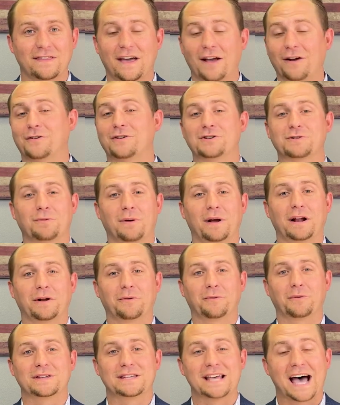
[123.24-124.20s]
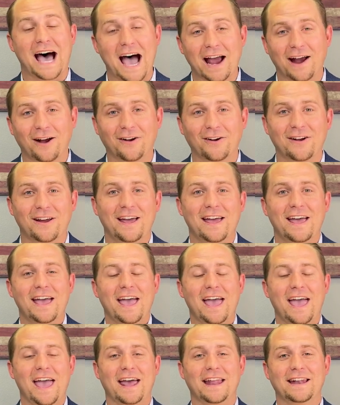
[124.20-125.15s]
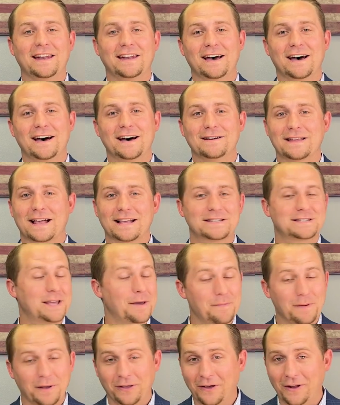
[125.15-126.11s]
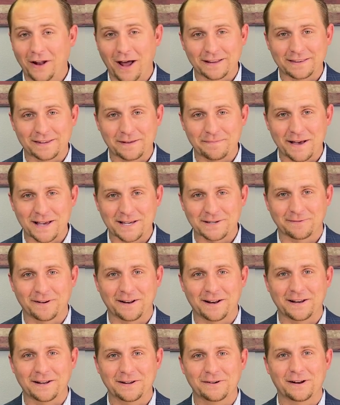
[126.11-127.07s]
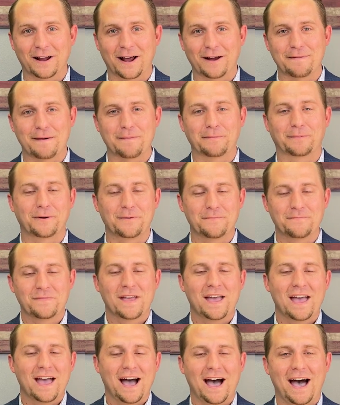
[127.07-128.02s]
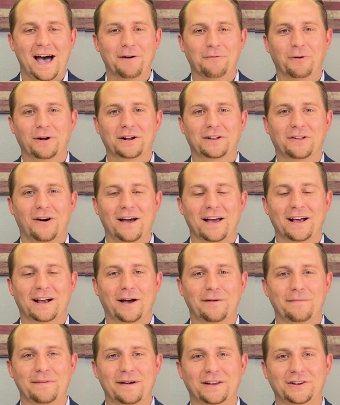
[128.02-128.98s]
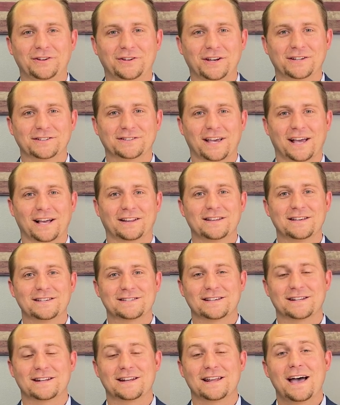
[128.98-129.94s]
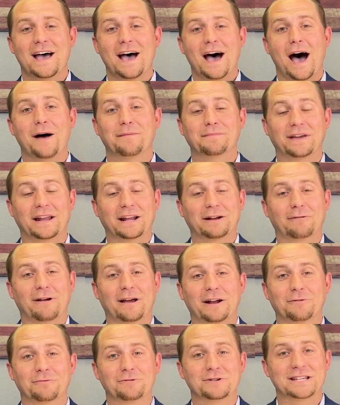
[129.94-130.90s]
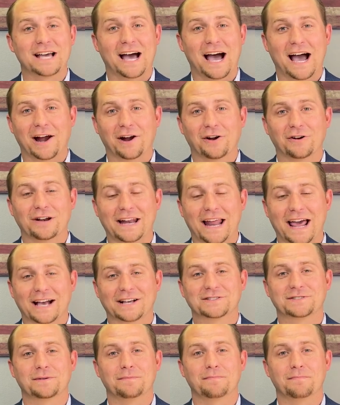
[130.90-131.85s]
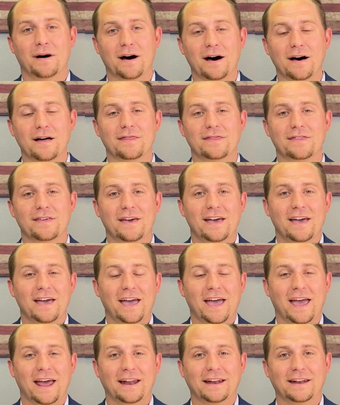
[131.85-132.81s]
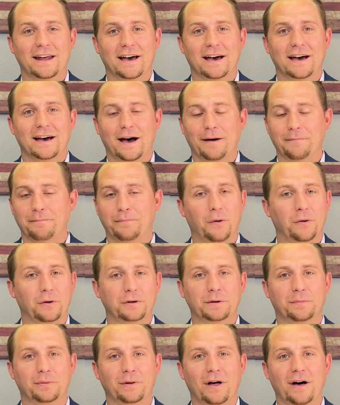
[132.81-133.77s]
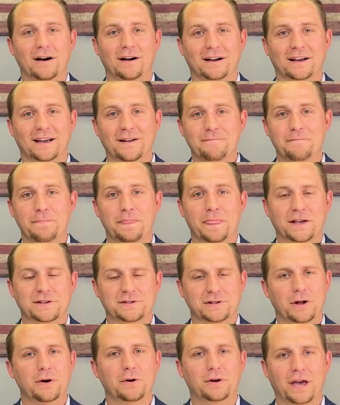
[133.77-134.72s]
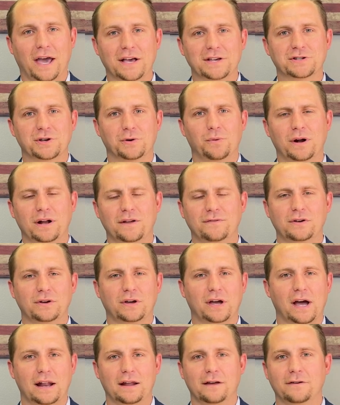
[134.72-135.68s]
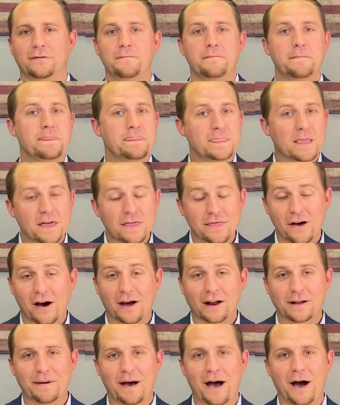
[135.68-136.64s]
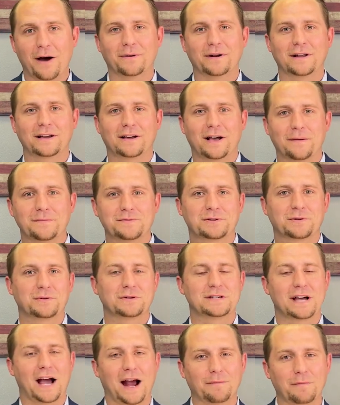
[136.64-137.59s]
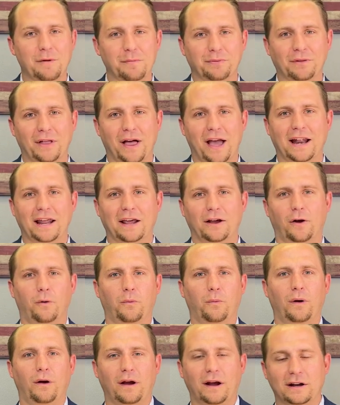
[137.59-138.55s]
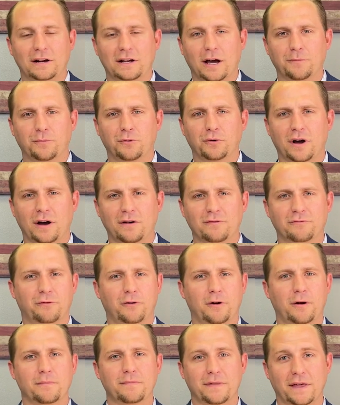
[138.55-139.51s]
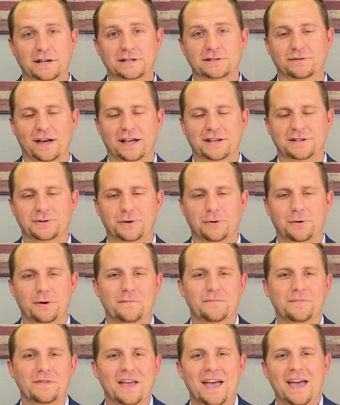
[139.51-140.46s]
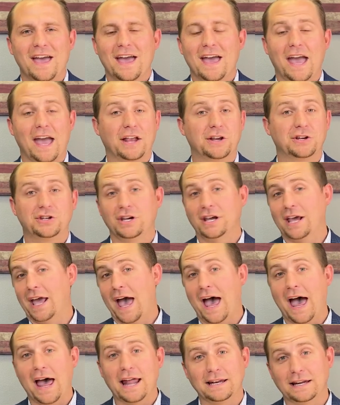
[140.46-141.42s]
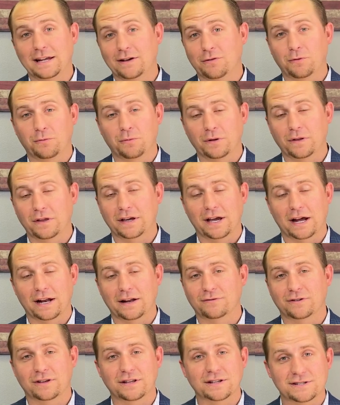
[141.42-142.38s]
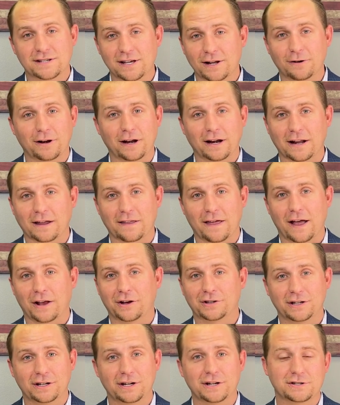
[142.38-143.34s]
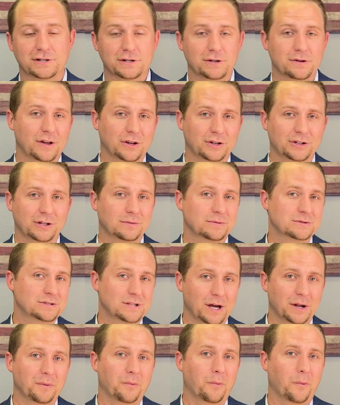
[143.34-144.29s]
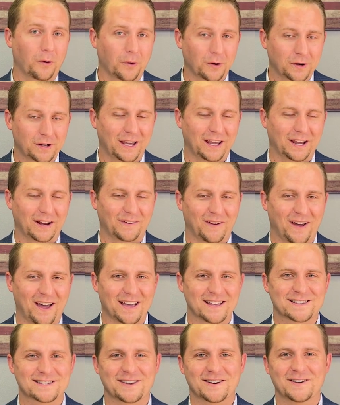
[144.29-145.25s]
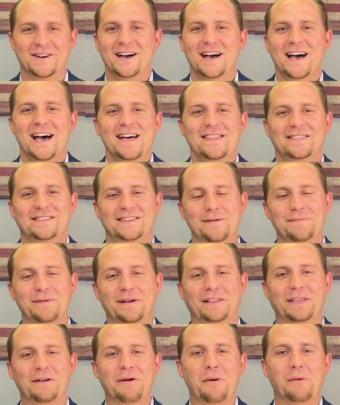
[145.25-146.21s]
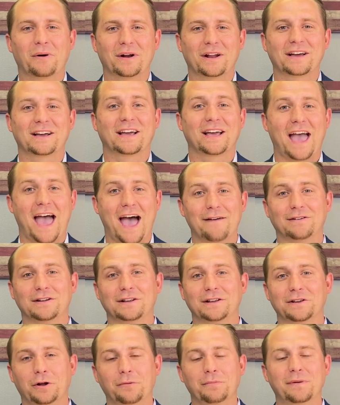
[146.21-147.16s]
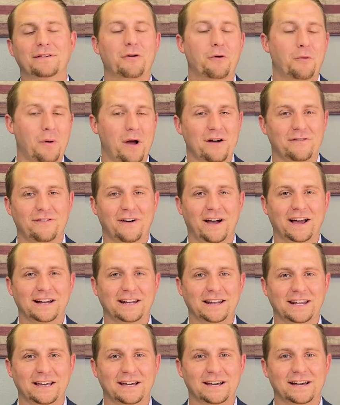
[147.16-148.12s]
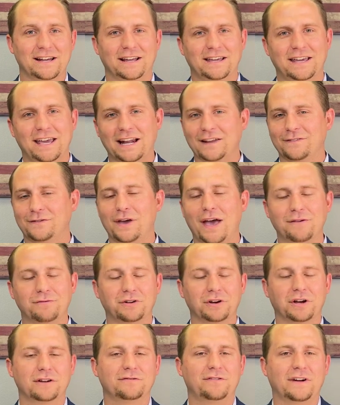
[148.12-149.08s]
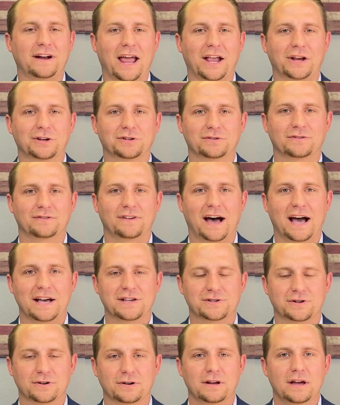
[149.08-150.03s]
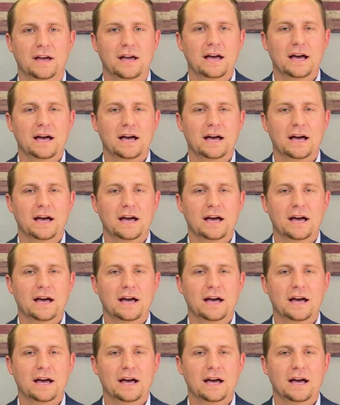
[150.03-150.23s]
They're just ready to retire. And that's typically not the best way to do it. I remember I had one client come in, she's like, listen, I'm getting ready to retire next month and I'm pulling the plug. And I said, okay, so what have you kind of thought about when it comes to retirement planning or where income will come from, things of that sort? And she hadn't even really kind of considered any of that. She just knew that she was done working, right? So typically we want to have a little bit of a rough idea. And again, if you have a good financial advisor,